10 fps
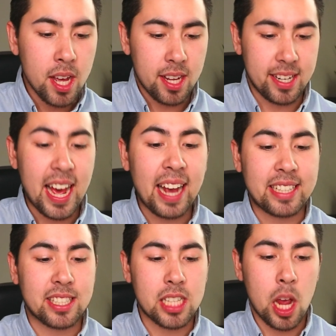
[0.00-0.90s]

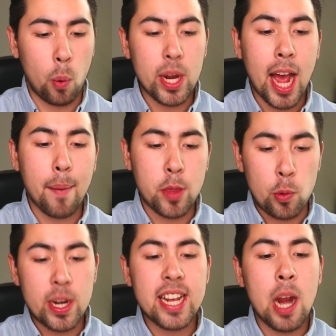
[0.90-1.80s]
Next, we have
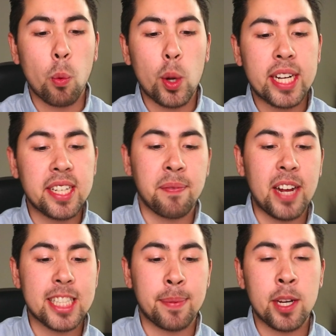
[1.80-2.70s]
3 rookie
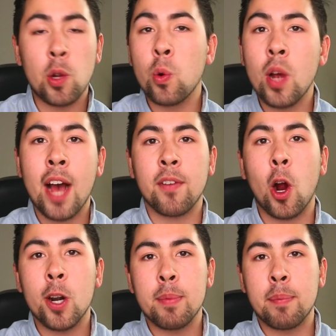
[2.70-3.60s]
defensemen who have
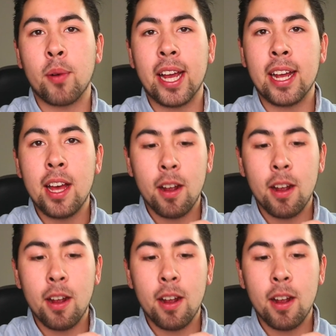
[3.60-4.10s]
already been playing